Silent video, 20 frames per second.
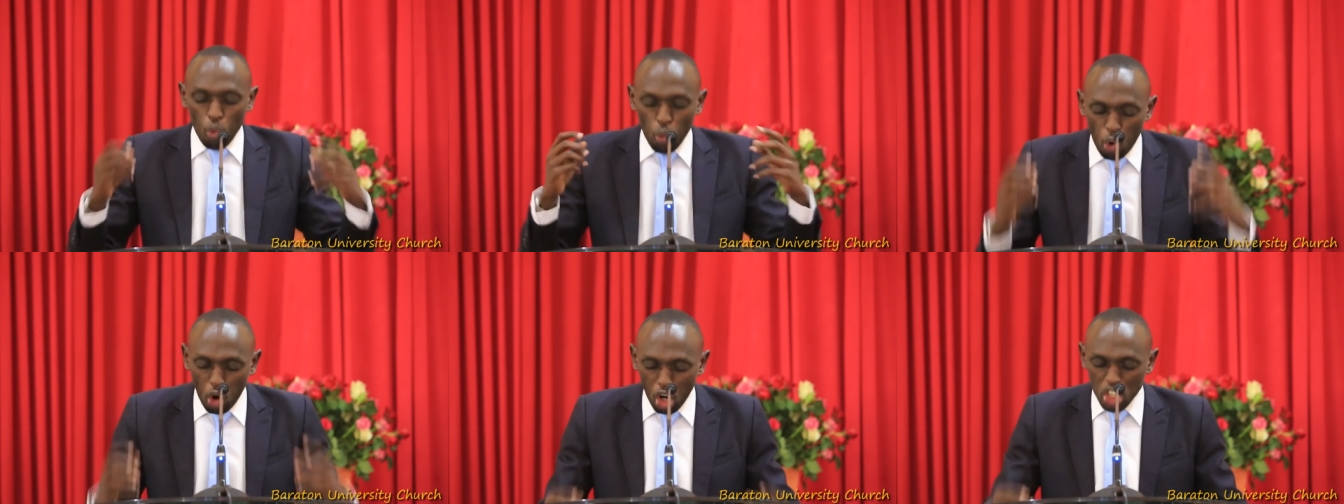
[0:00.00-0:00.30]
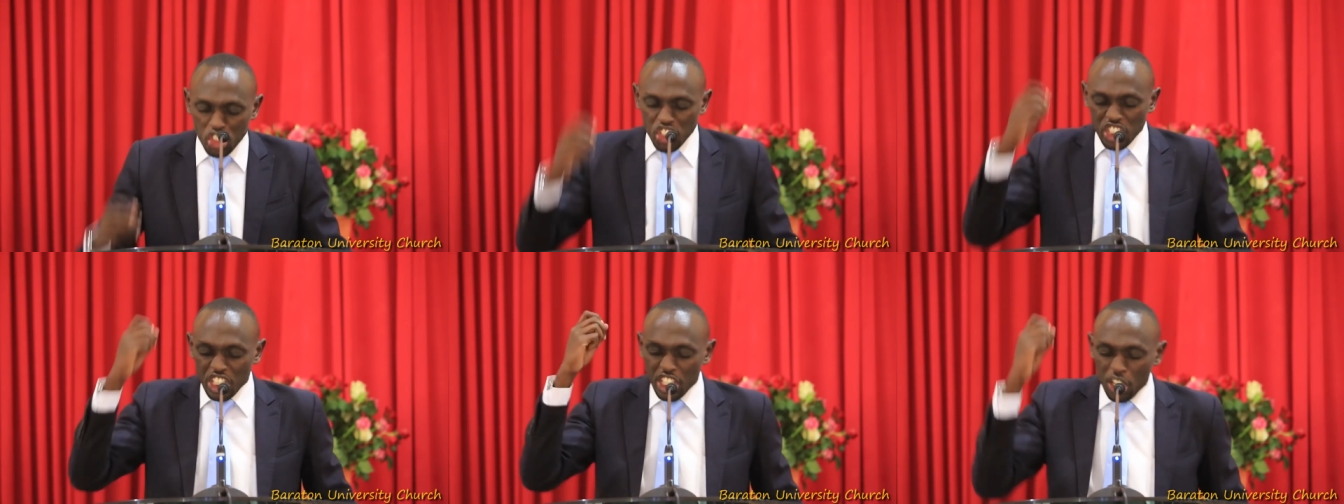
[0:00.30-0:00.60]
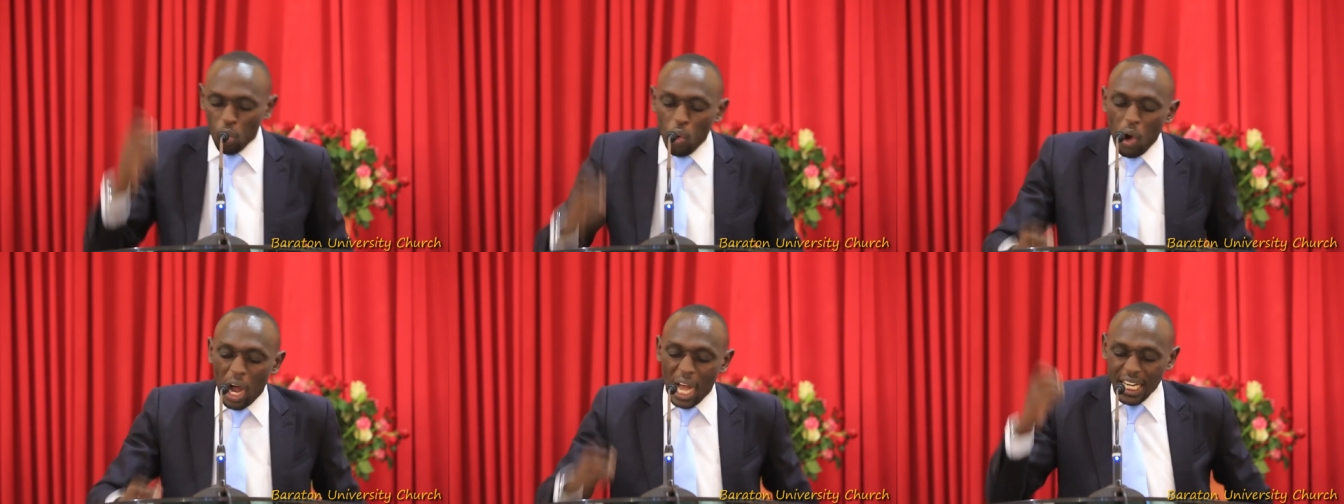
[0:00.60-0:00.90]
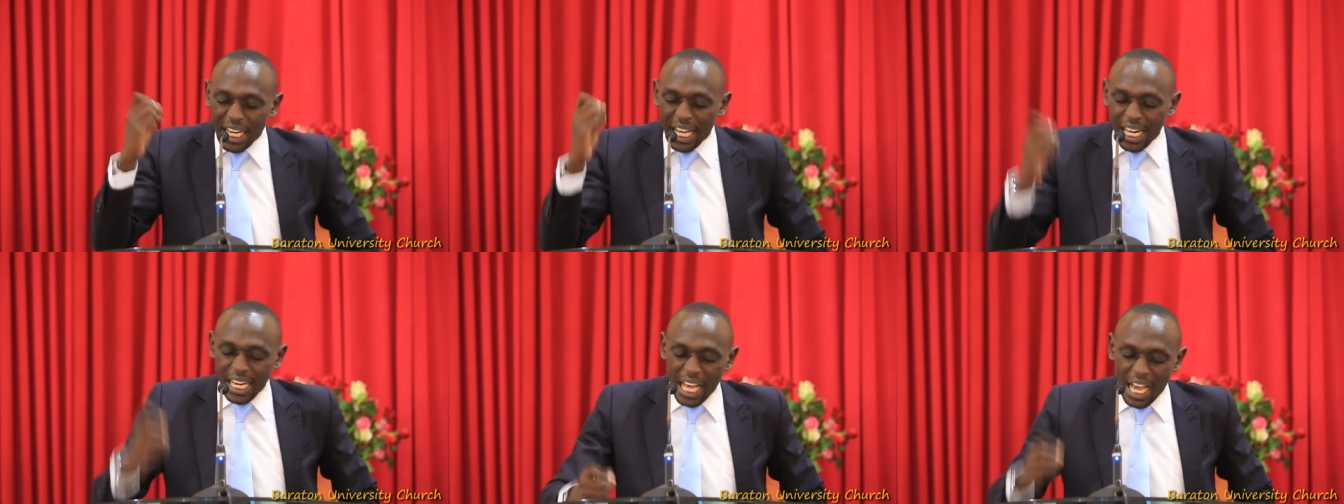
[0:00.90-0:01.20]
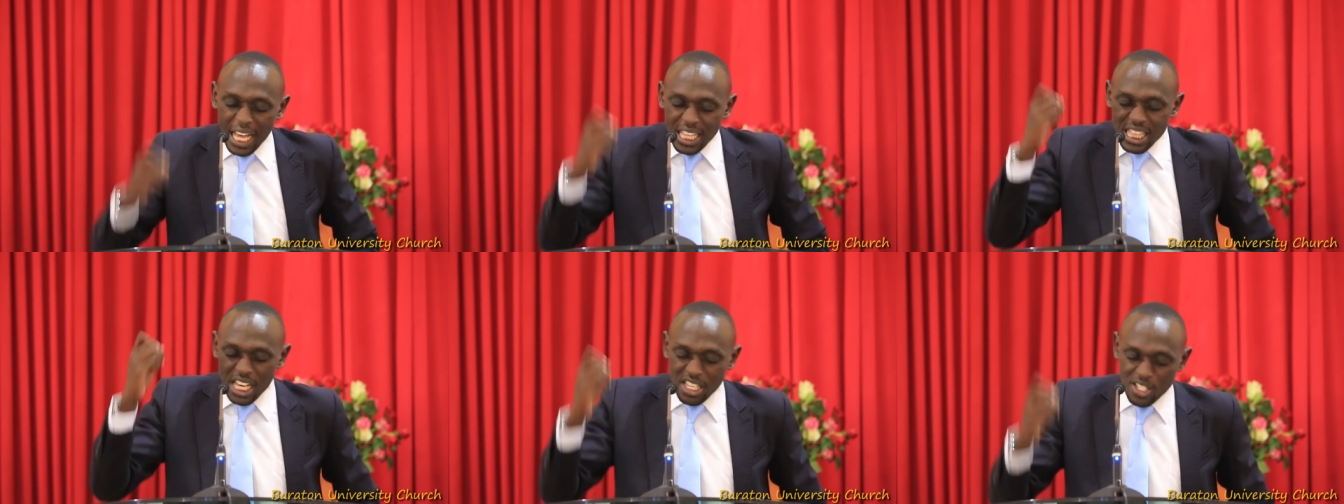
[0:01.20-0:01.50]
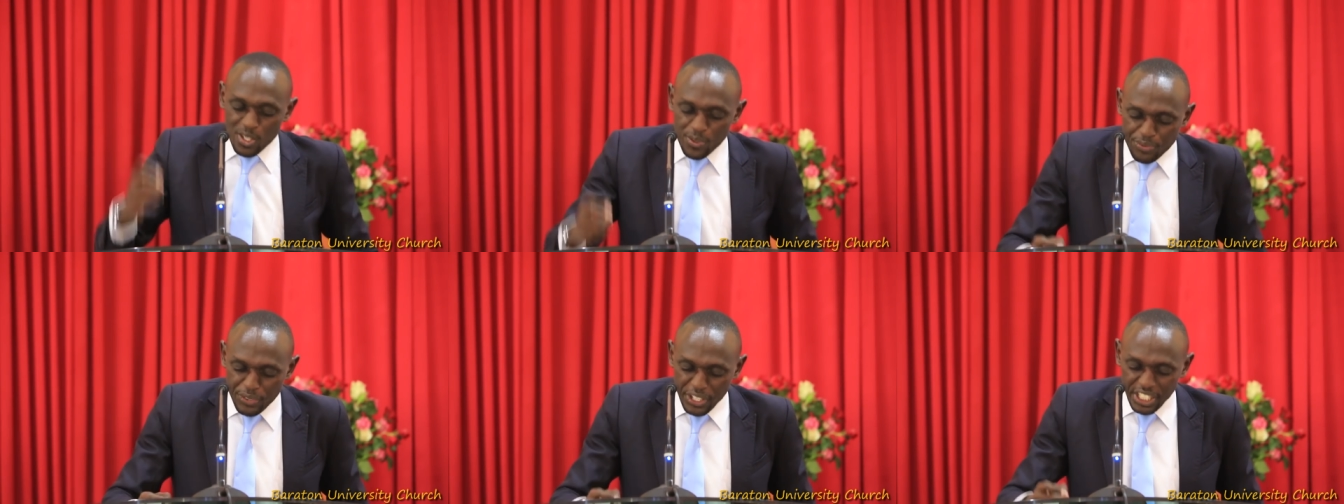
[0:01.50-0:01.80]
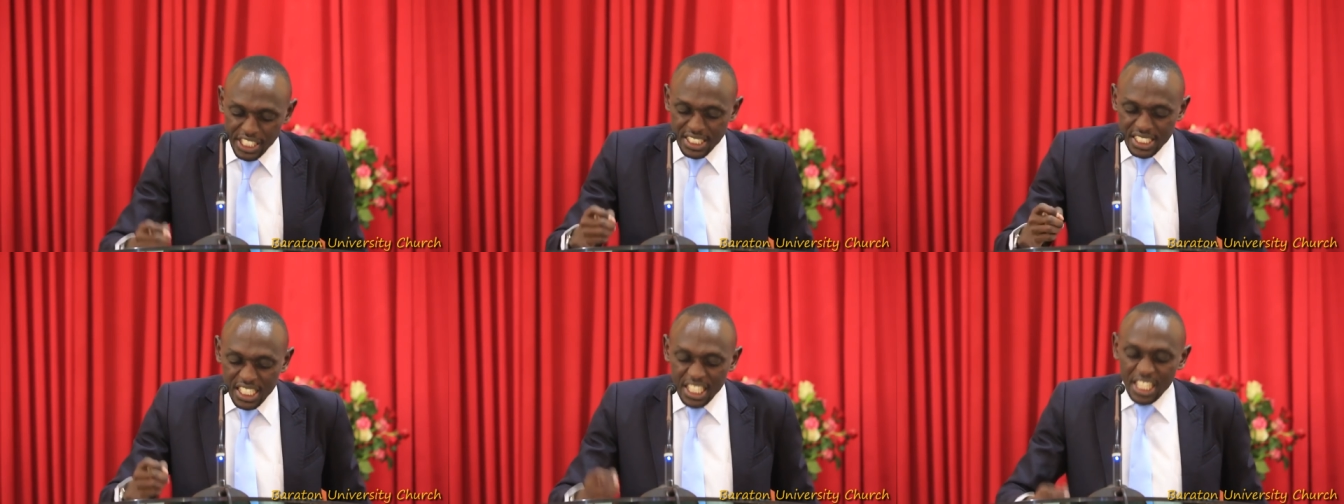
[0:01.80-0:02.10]
Washing one another's
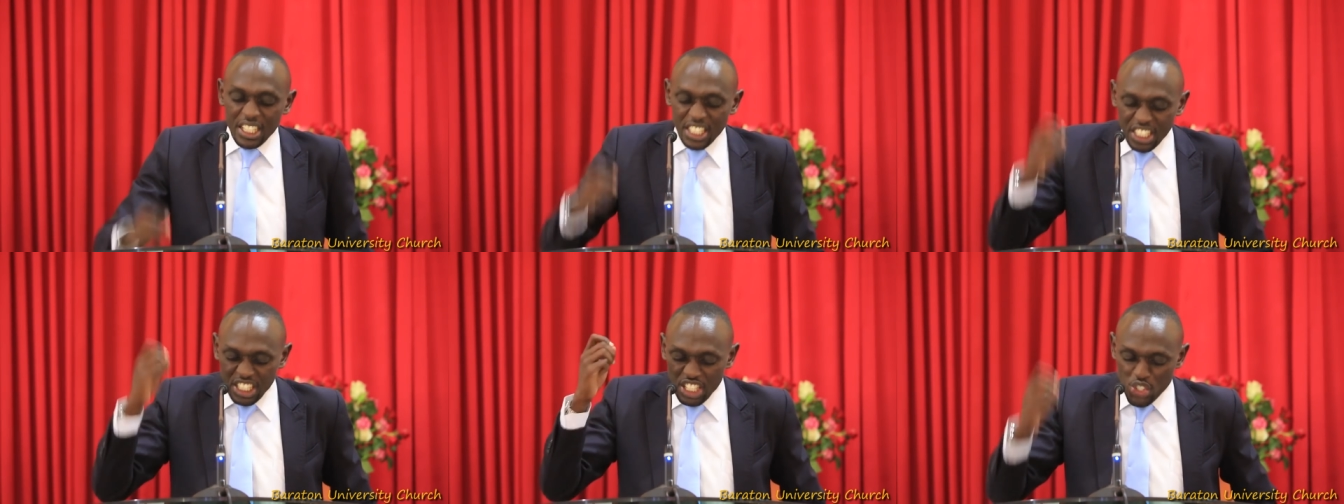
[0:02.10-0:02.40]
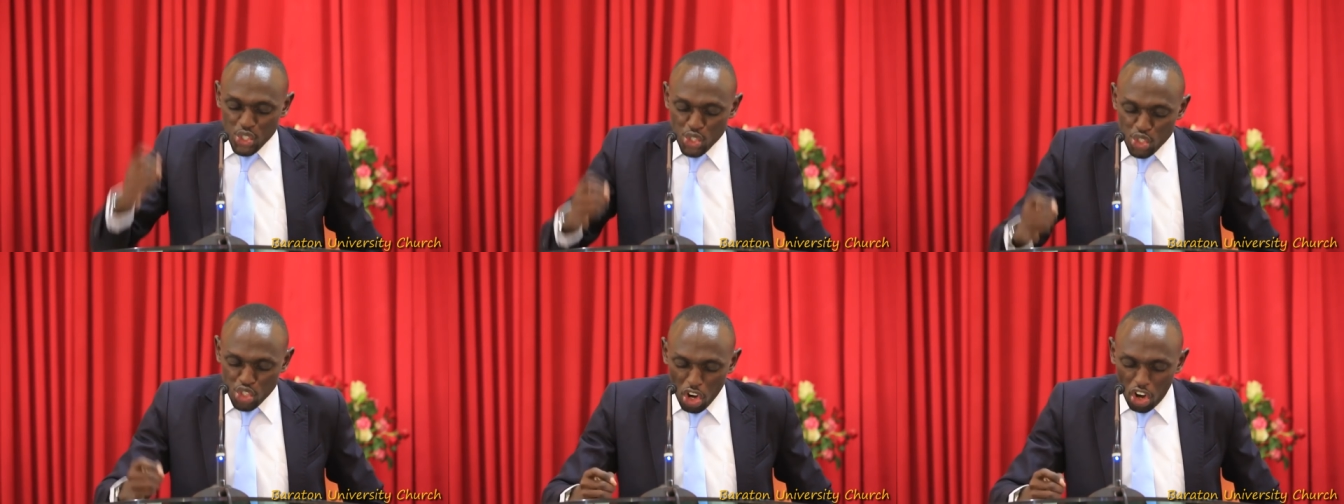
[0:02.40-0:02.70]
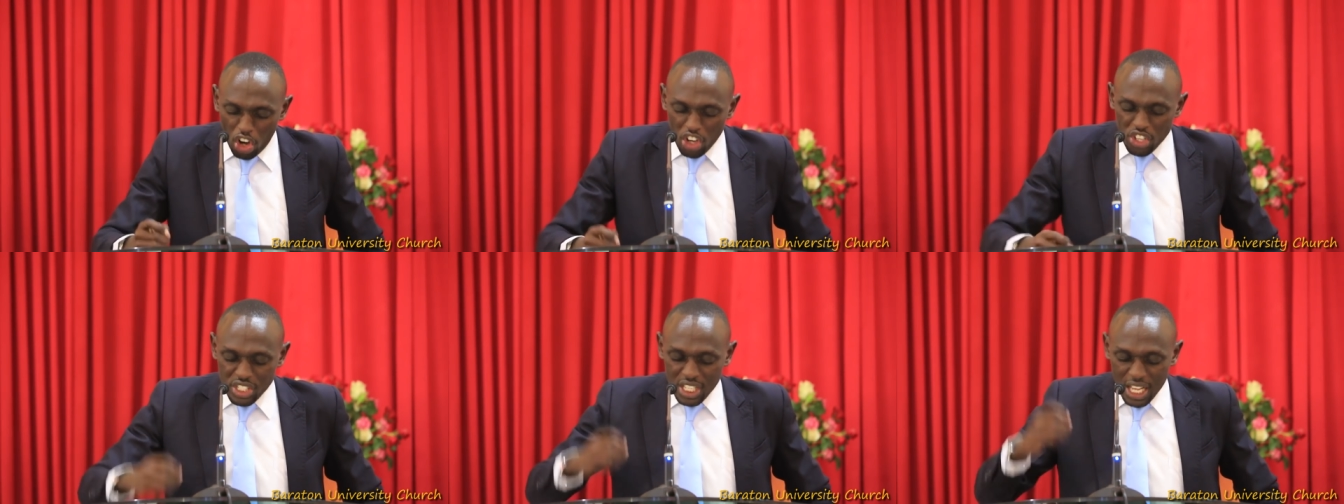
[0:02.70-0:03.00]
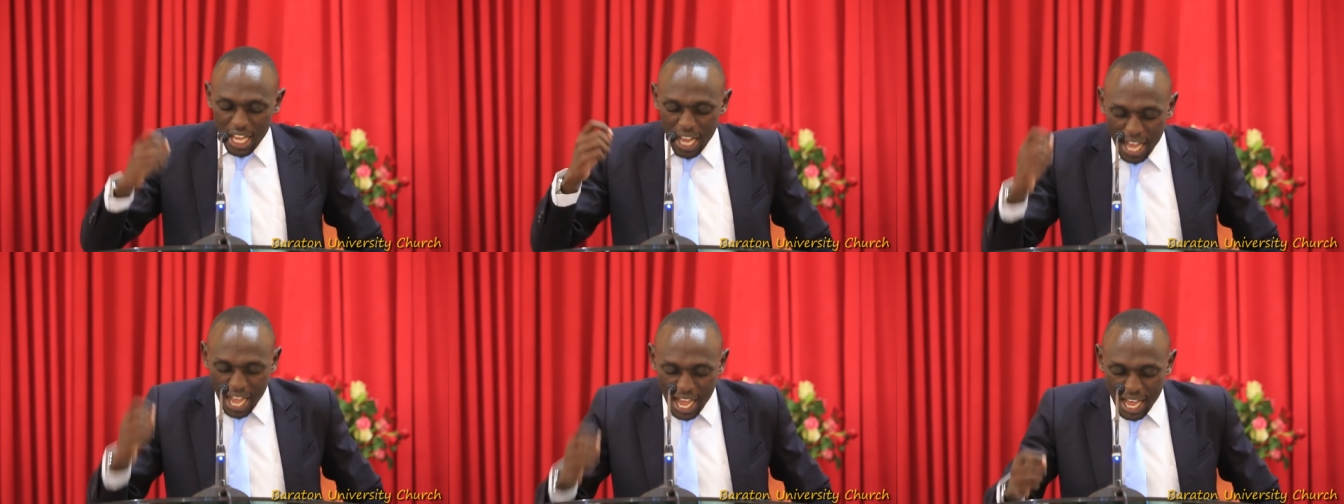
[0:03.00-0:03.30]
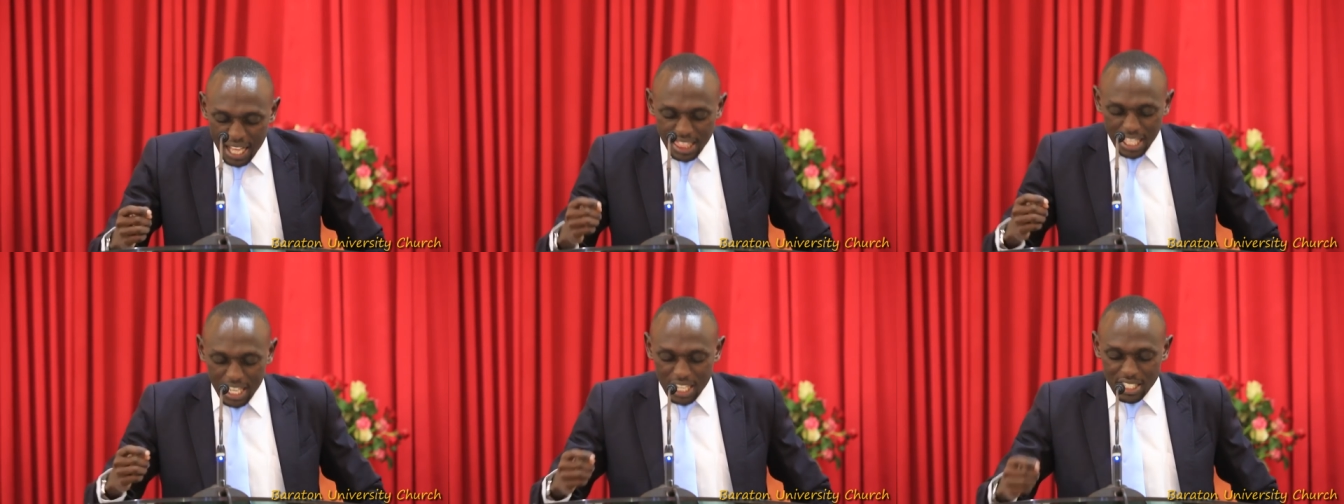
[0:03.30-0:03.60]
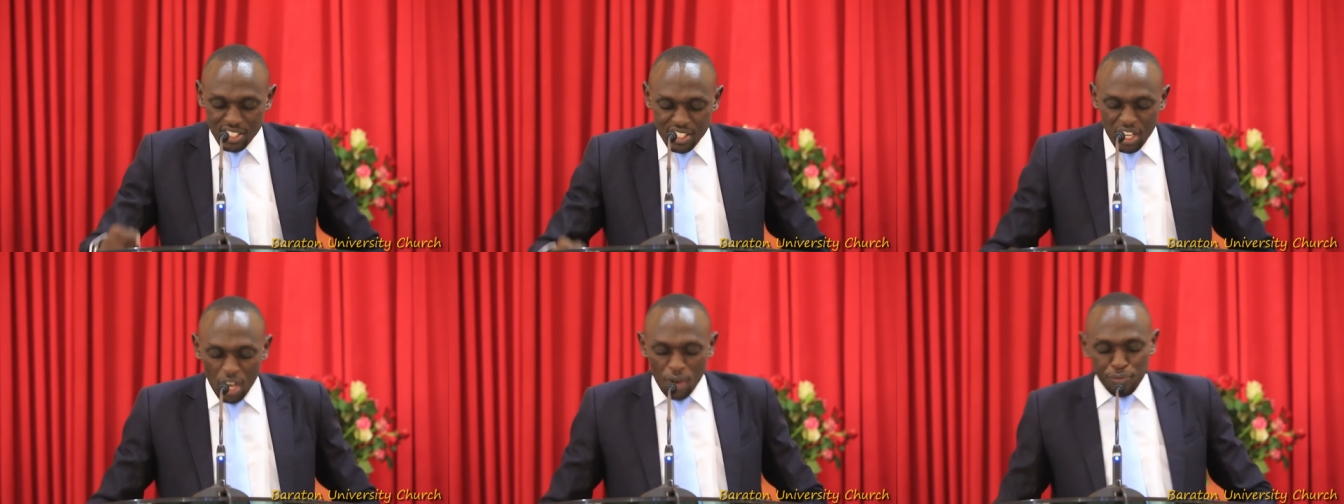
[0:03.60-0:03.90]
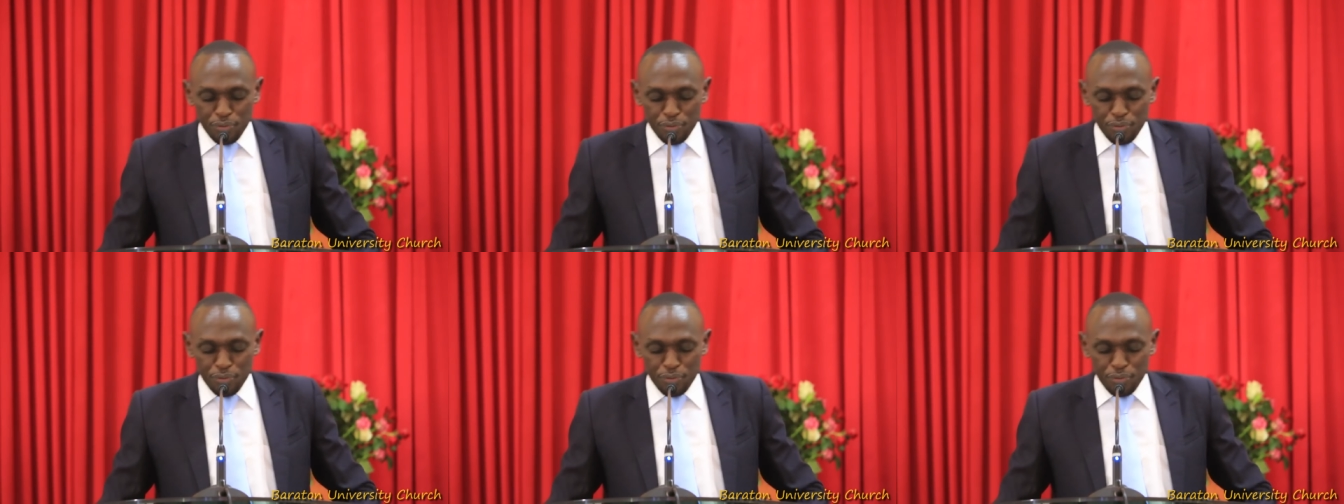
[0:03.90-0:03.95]
feet restores others